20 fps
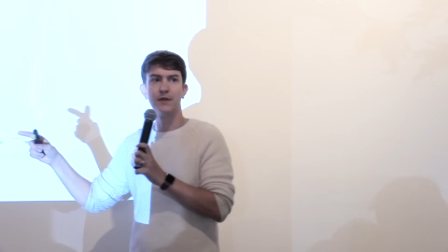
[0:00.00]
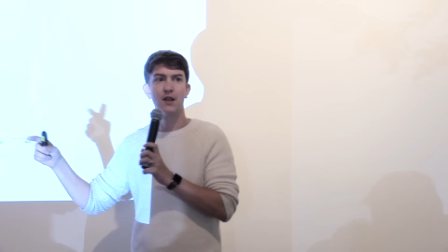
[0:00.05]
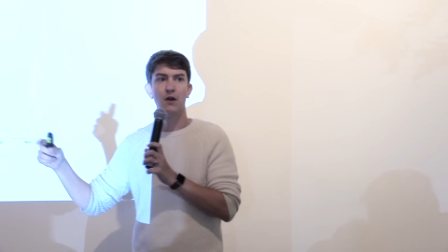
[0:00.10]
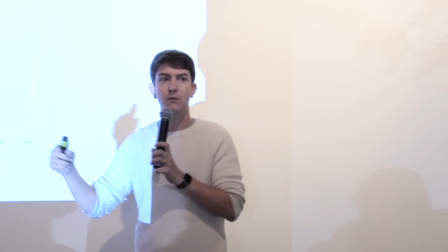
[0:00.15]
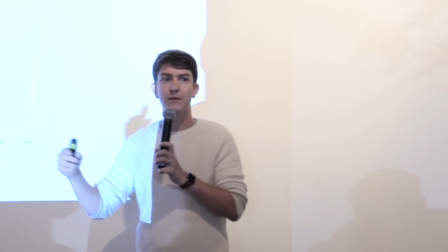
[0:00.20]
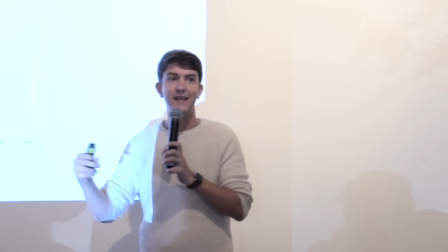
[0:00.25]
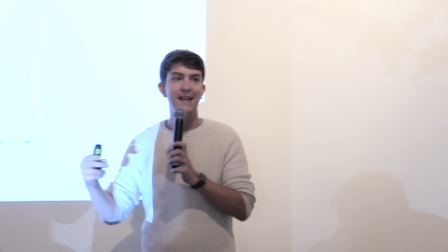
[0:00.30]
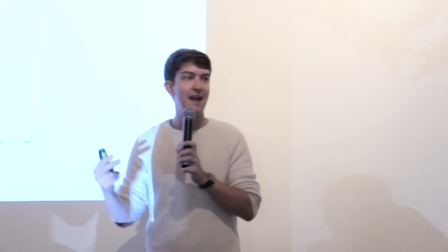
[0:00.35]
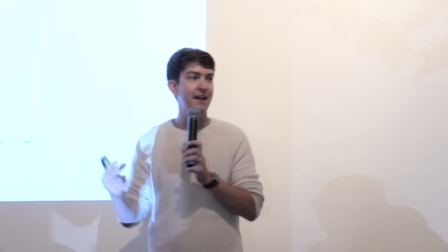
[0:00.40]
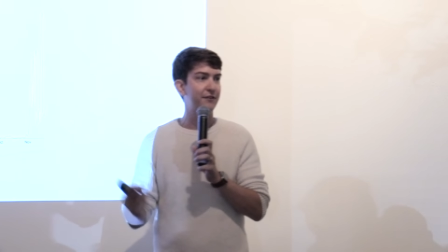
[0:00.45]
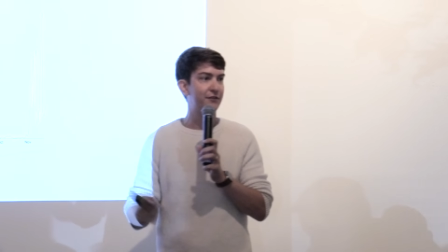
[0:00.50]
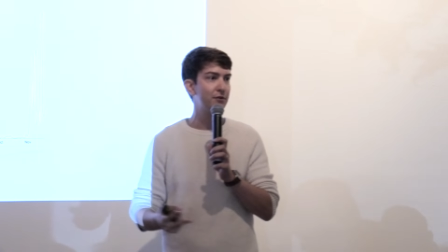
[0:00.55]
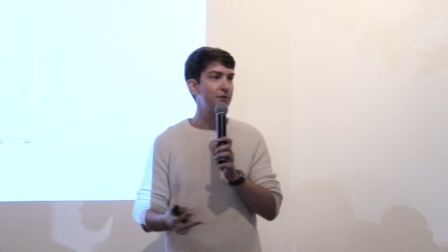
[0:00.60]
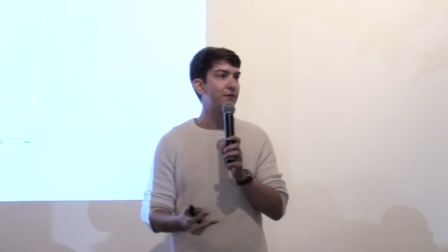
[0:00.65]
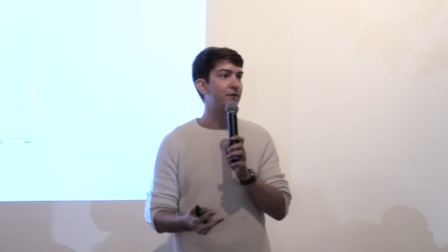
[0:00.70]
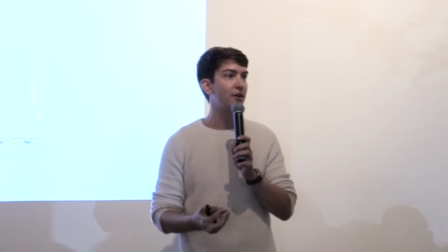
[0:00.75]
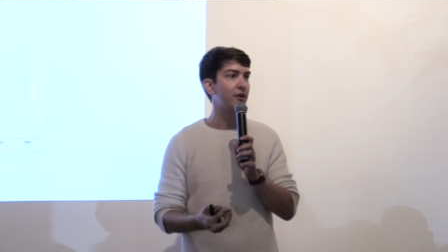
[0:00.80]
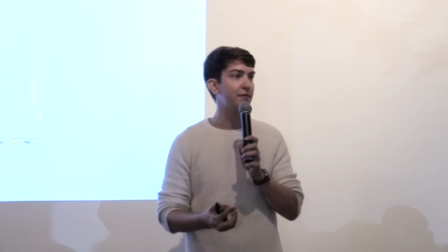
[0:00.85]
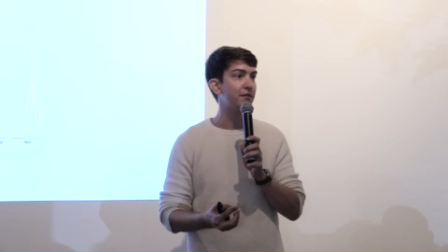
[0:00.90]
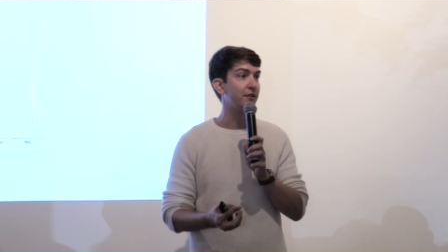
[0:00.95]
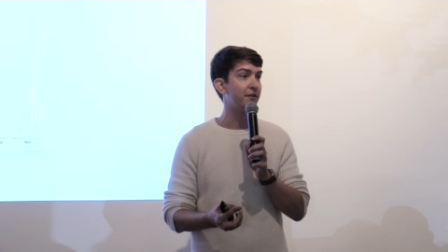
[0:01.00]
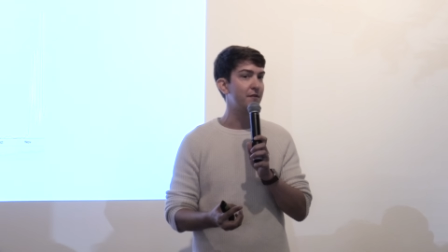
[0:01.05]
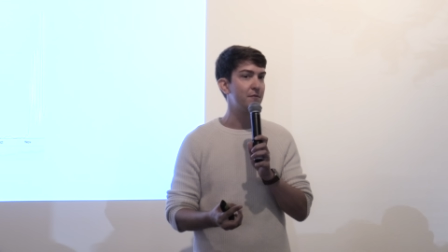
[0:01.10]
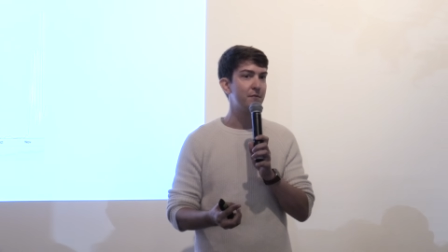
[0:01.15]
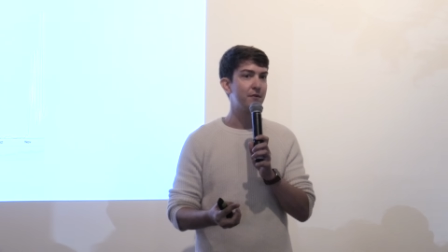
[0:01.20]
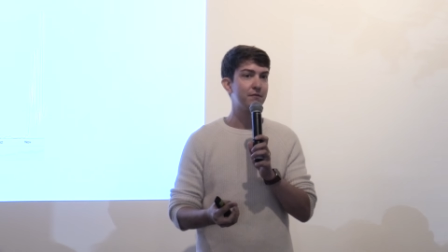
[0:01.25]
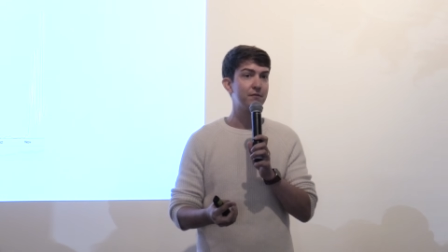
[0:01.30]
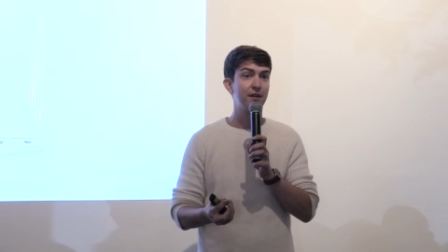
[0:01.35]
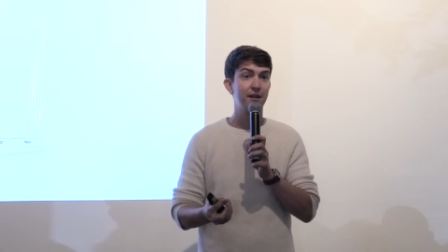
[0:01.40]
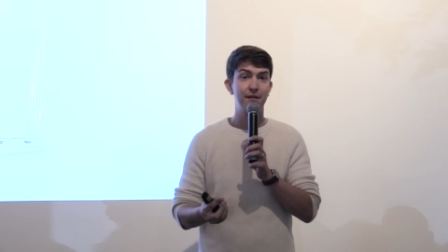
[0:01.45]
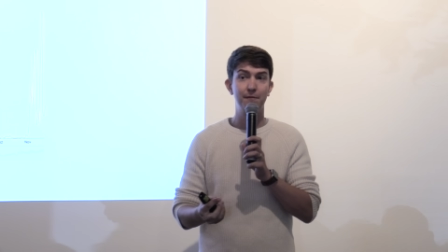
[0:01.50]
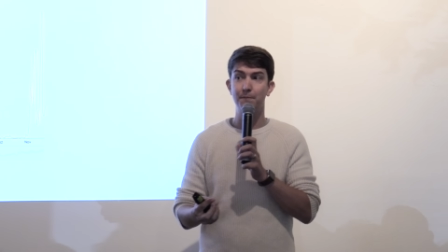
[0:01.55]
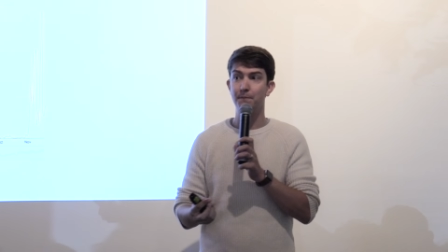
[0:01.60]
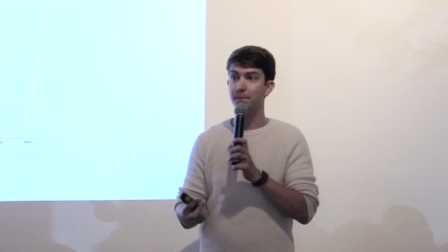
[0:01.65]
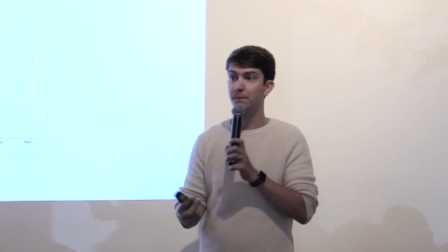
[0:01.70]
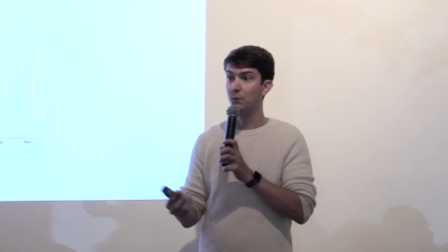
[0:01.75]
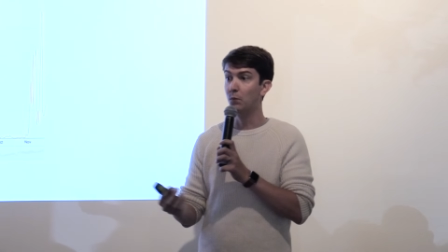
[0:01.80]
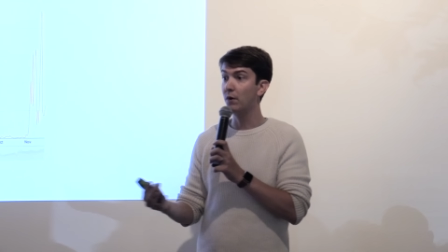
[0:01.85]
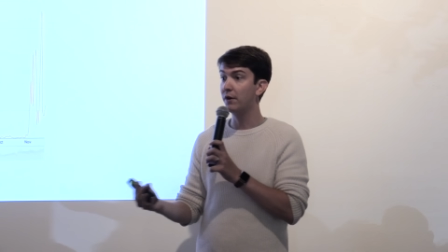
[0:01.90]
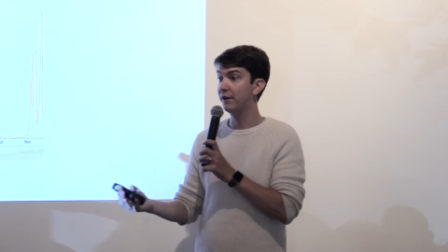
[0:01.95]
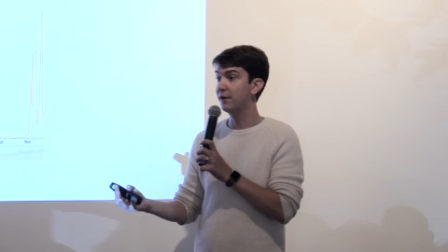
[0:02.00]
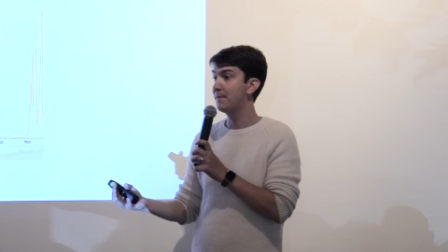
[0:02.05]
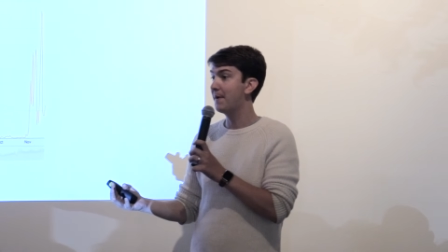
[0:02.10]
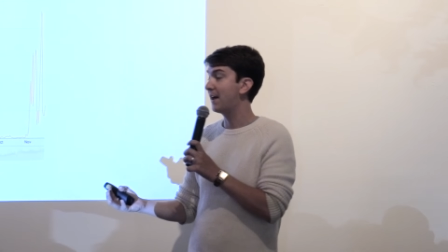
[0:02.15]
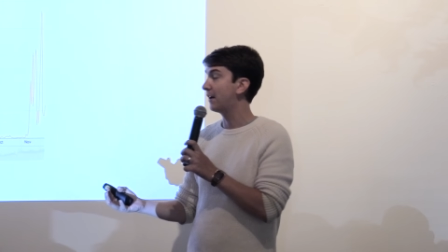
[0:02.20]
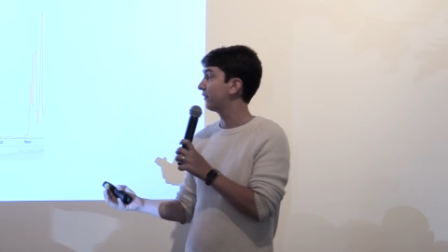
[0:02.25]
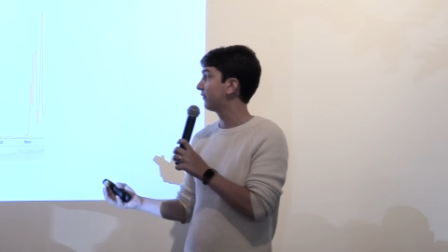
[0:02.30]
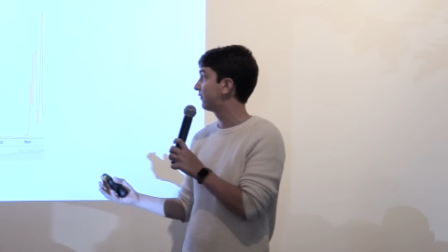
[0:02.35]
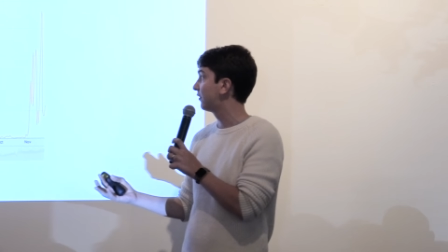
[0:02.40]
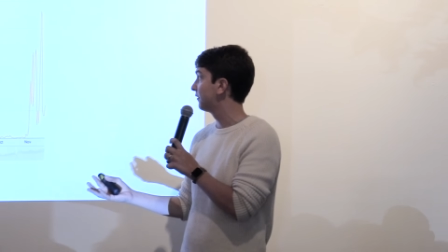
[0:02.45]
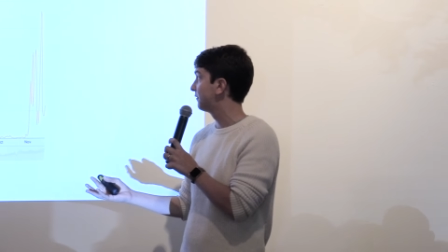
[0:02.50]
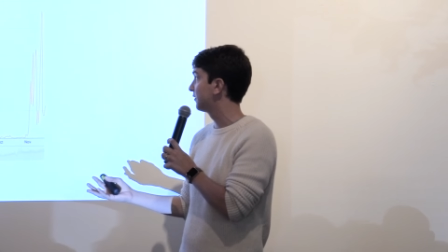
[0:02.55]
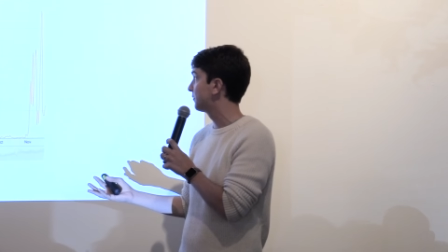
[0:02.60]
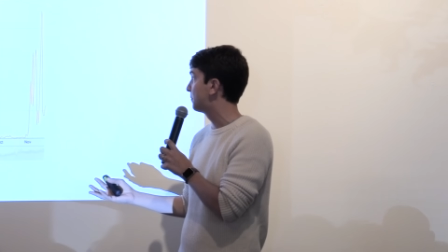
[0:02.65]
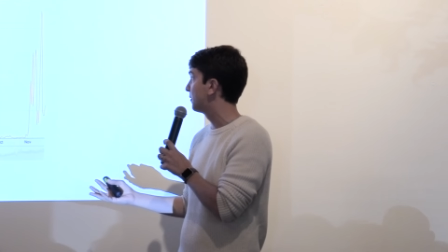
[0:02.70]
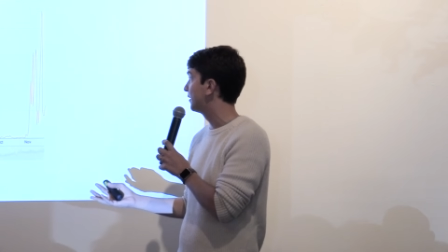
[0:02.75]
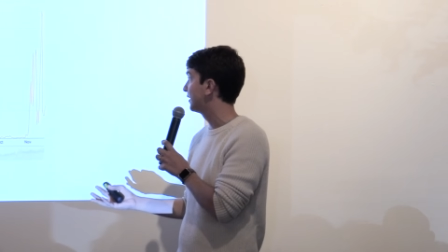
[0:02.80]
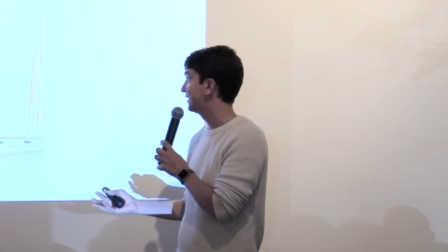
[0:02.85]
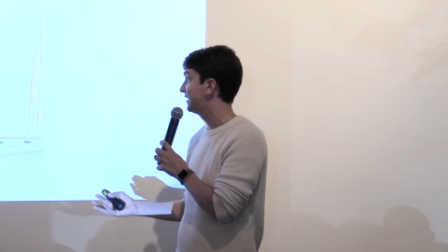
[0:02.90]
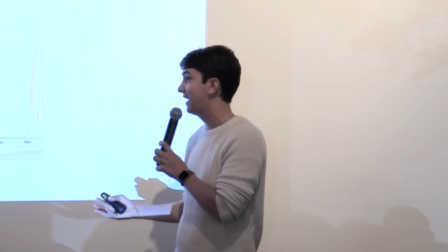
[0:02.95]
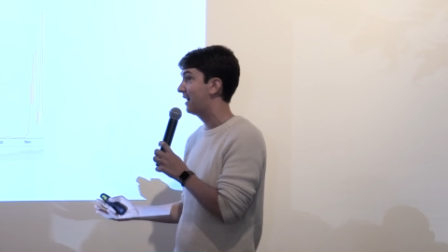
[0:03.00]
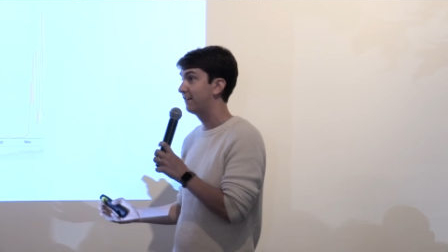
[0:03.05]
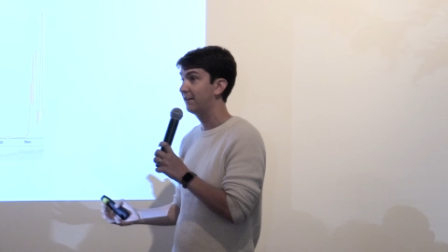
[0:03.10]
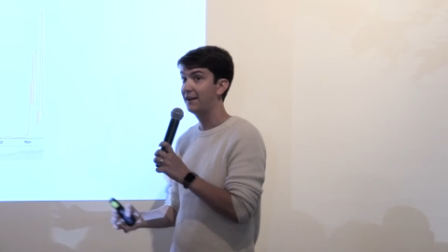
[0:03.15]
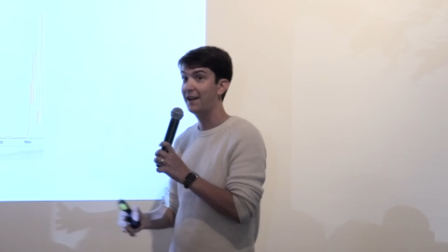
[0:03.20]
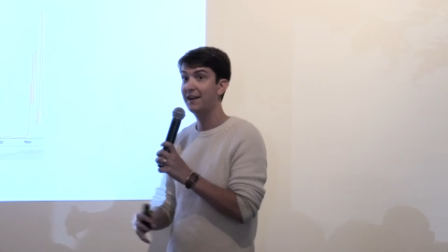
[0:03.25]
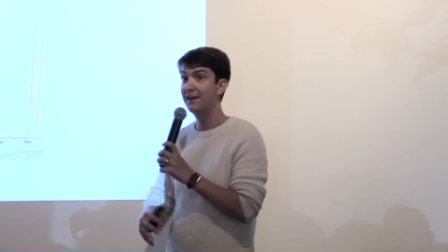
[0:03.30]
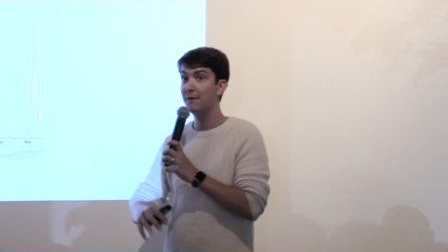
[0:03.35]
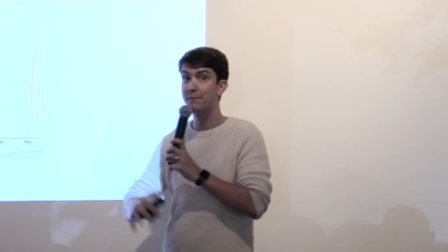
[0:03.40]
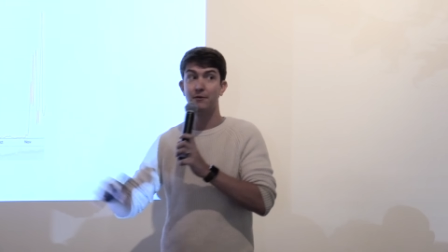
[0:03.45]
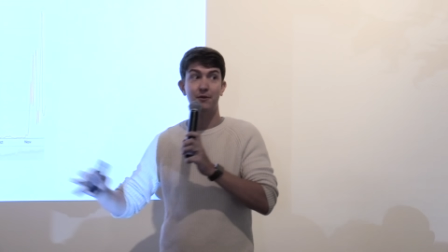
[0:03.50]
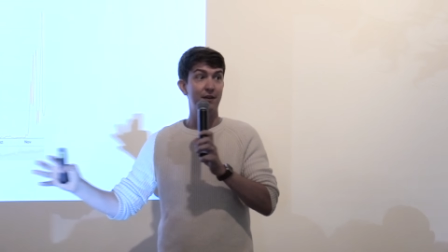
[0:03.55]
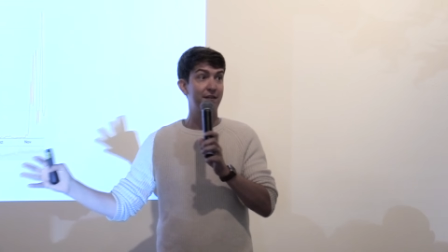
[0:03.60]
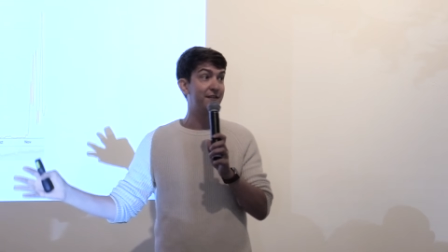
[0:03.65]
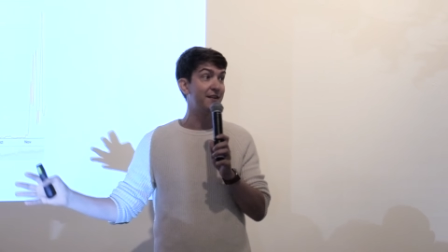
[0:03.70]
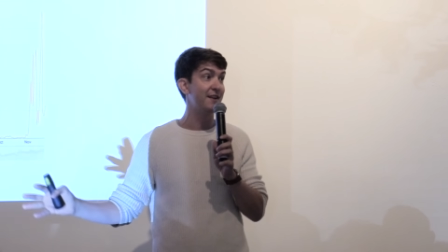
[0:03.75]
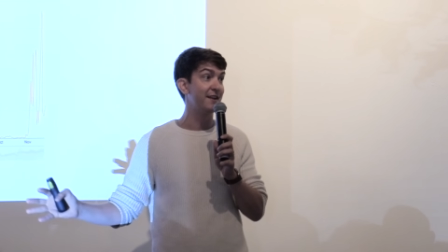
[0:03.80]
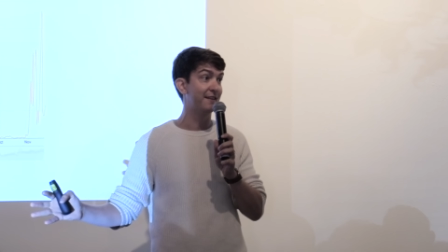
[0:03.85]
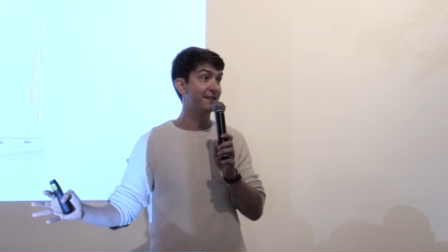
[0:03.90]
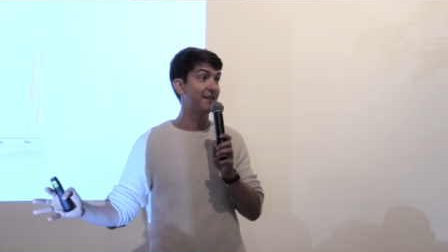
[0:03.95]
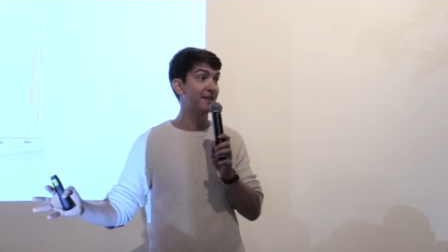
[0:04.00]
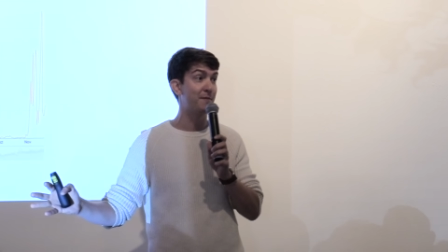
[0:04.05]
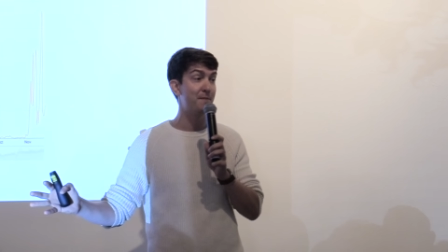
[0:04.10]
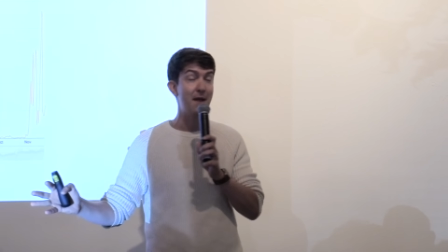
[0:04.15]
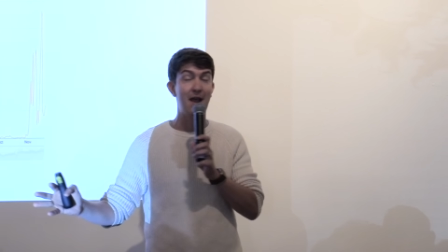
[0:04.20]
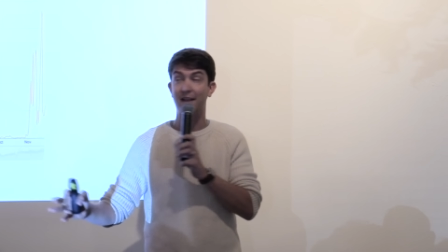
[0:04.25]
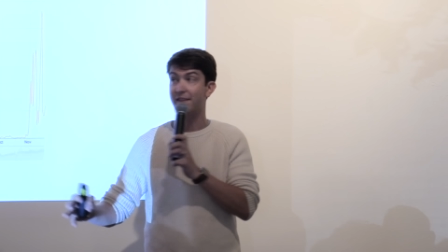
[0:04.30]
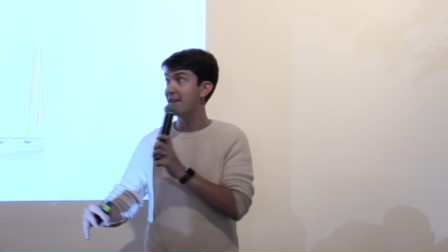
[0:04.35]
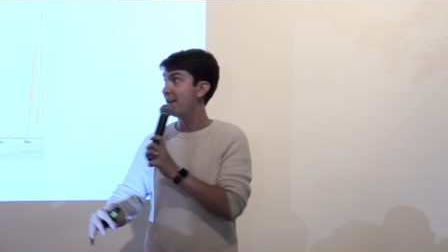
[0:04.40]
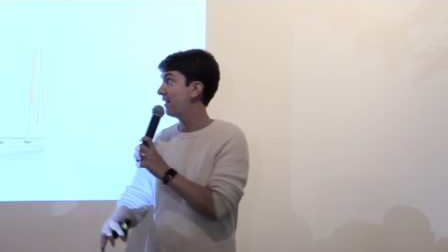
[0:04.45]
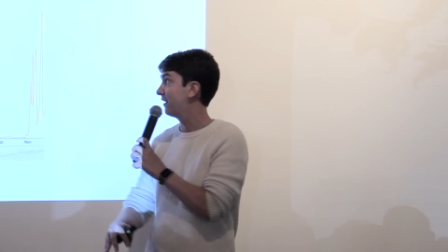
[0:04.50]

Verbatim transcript: we only had 2 servers, and we were really worried about our servers burning down, and AWS didn't exist back